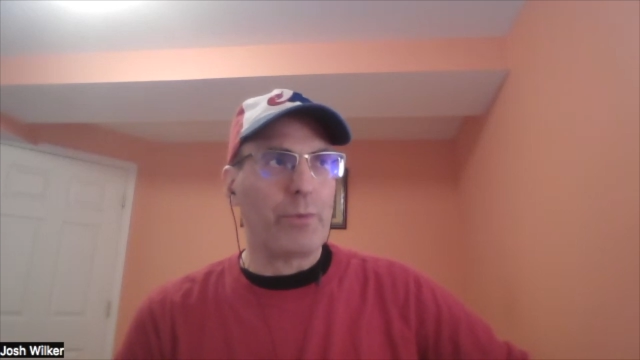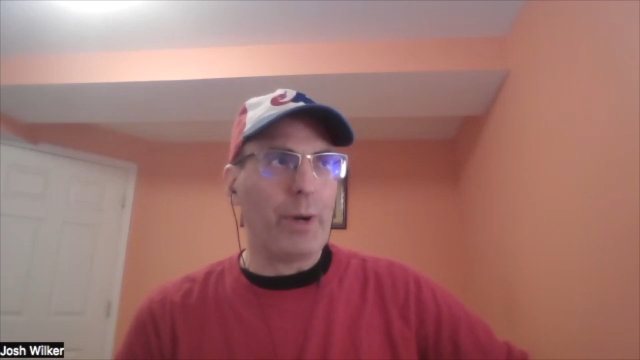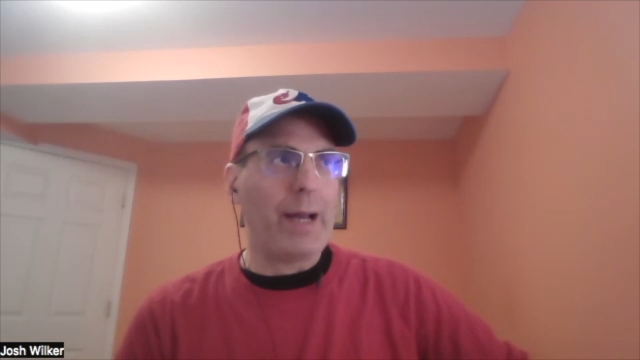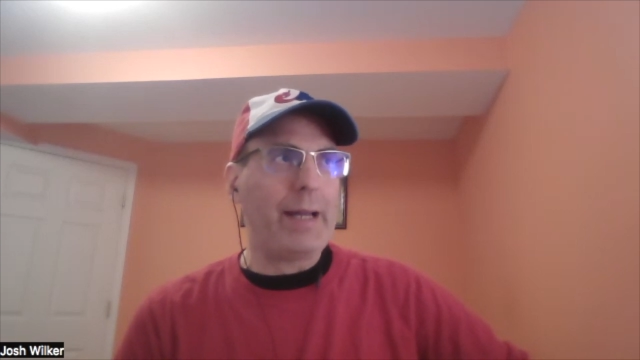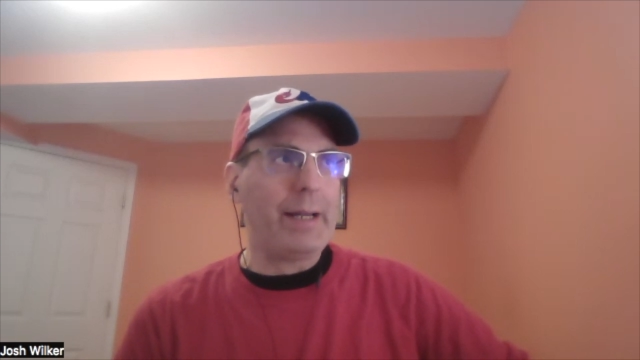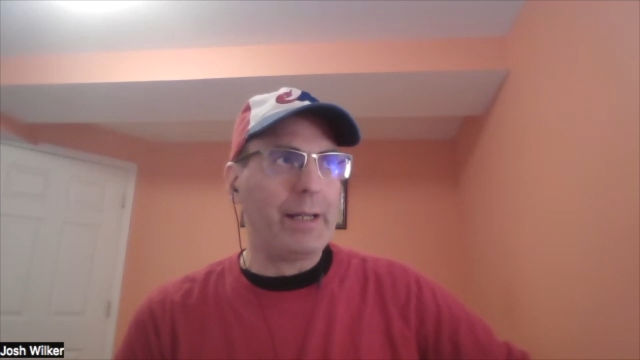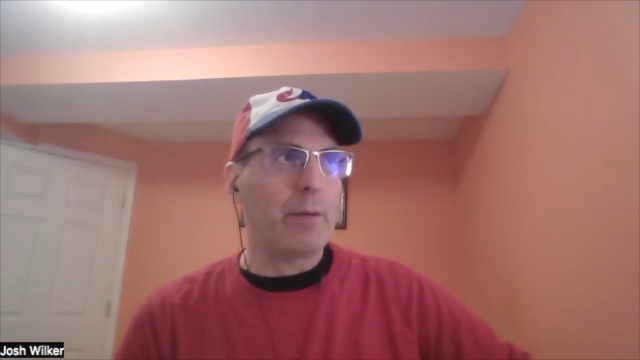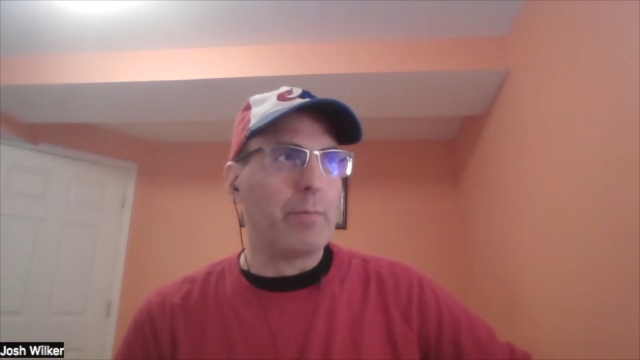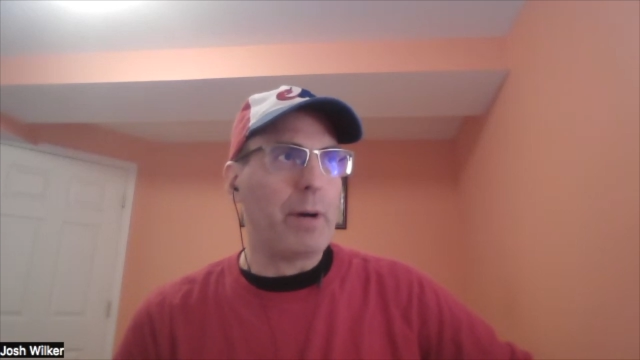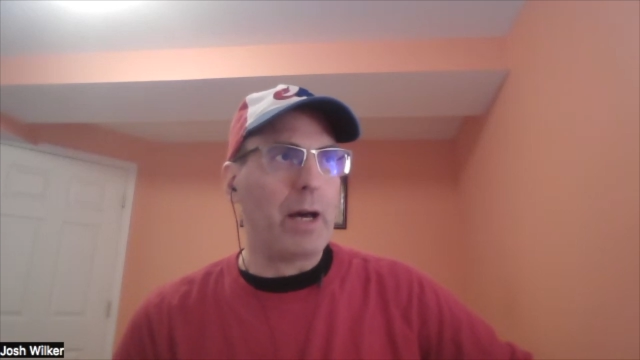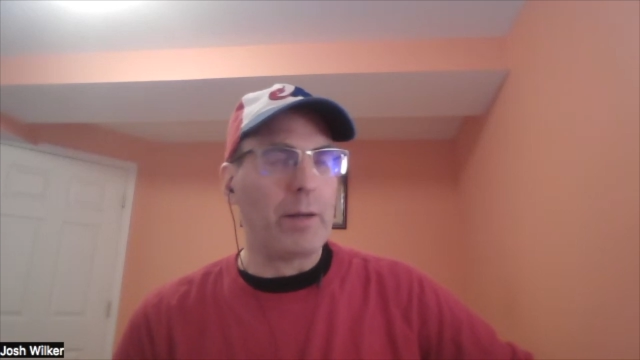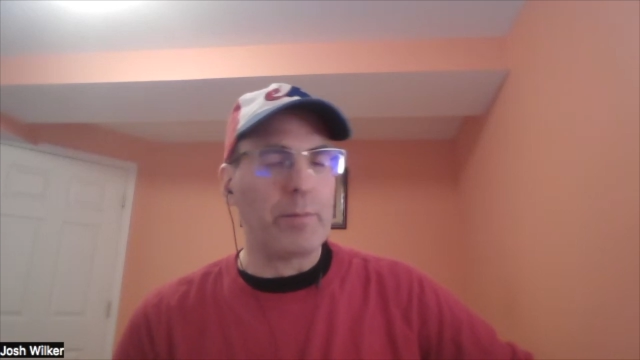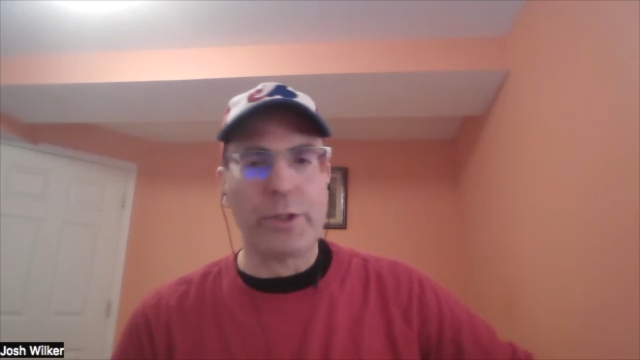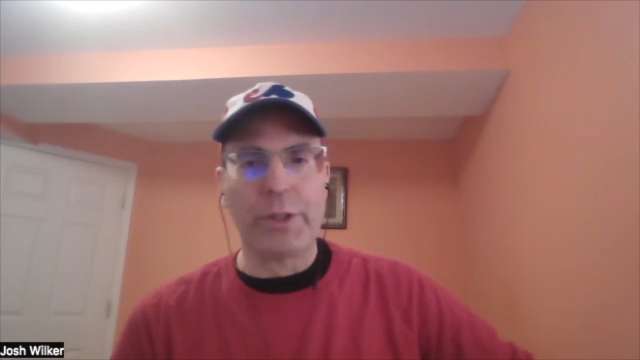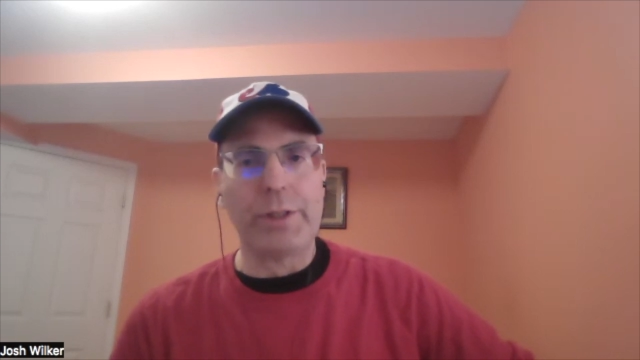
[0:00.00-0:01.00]
writing
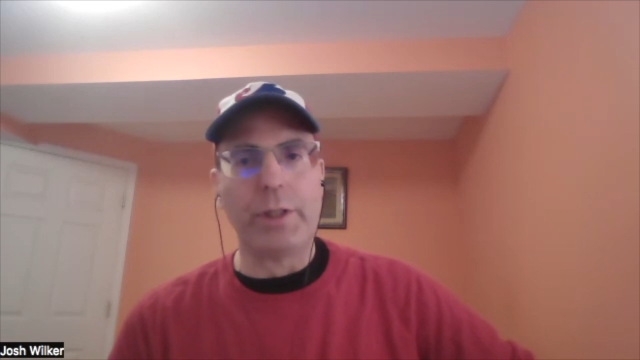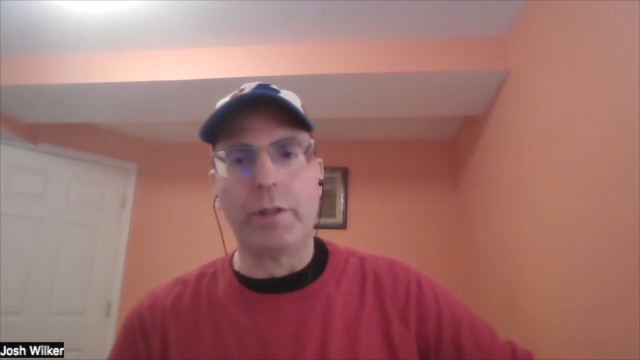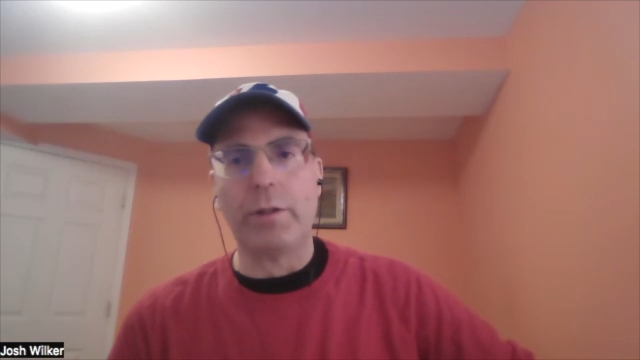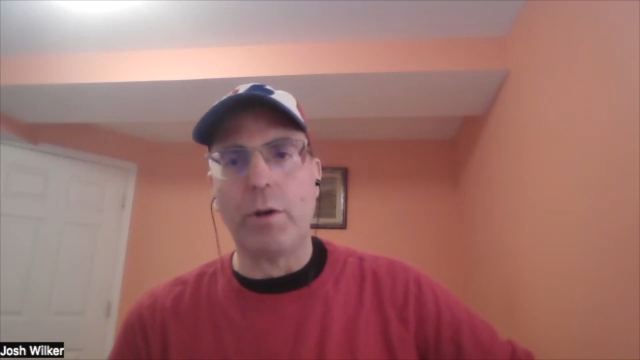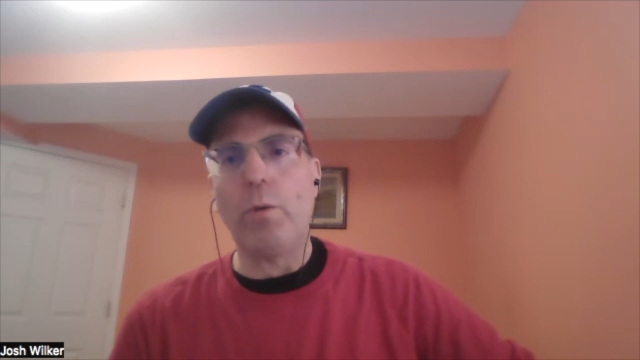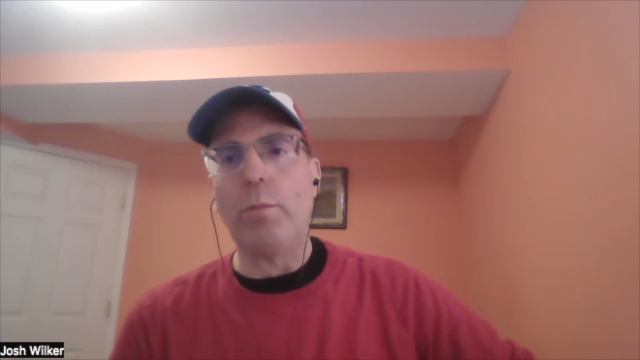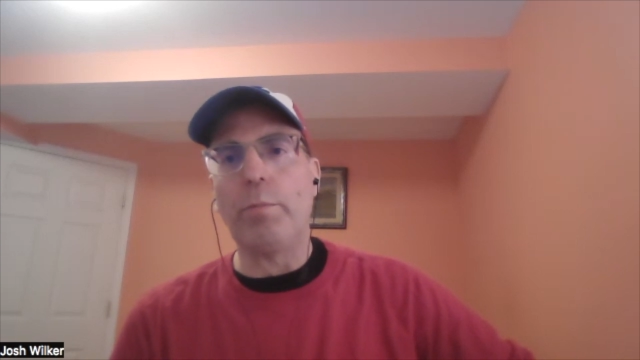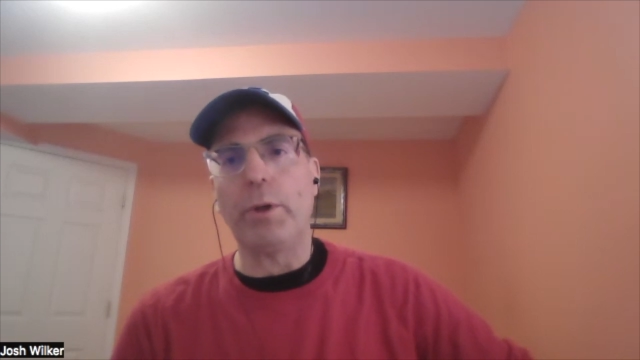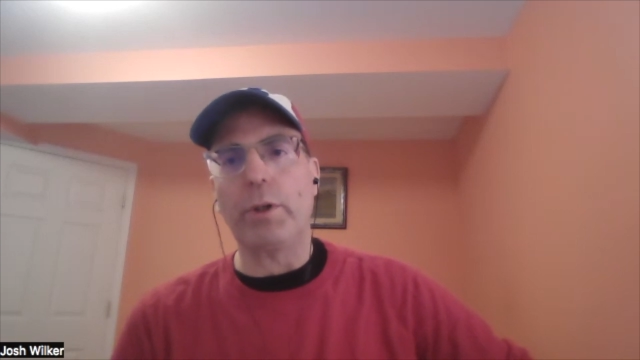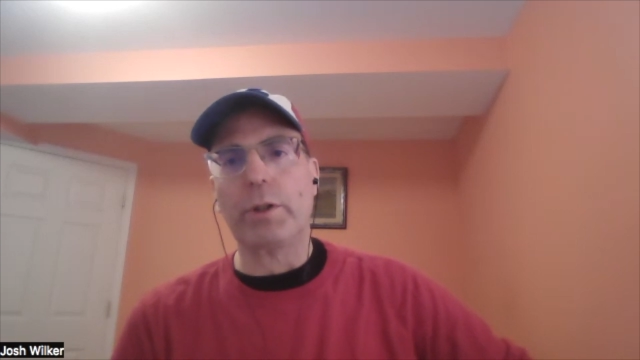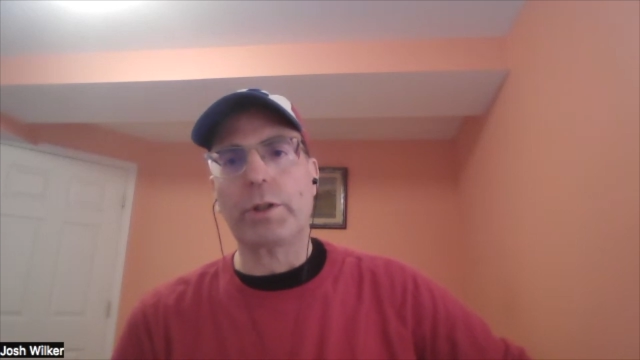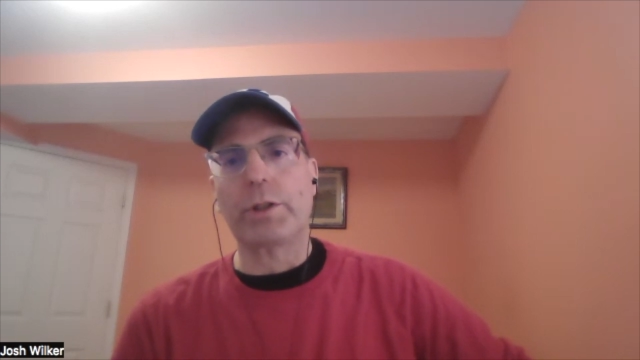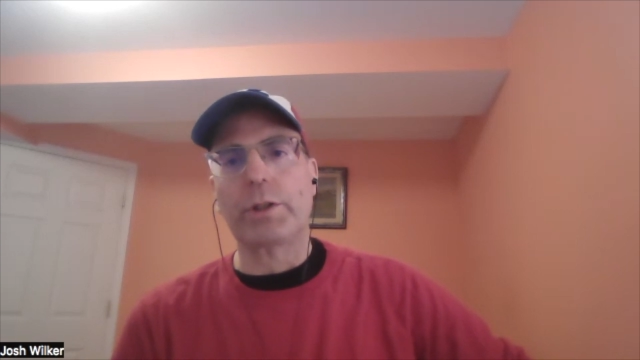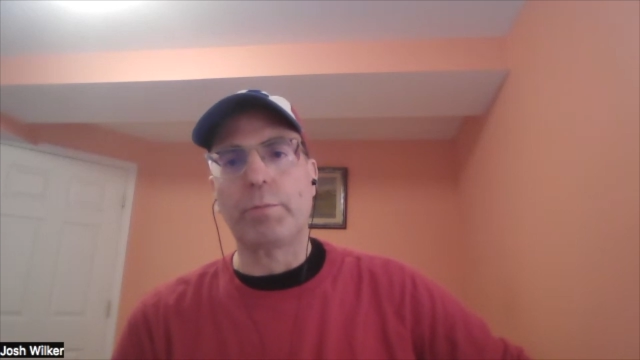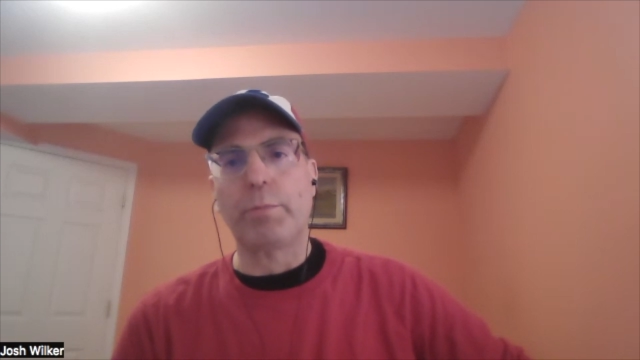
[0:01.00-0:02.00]
about them just in
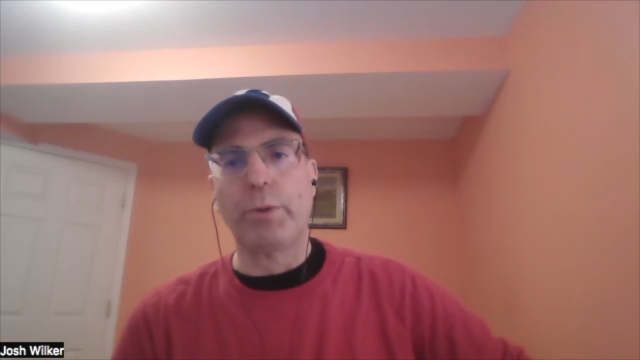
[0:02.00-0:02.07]
notebooks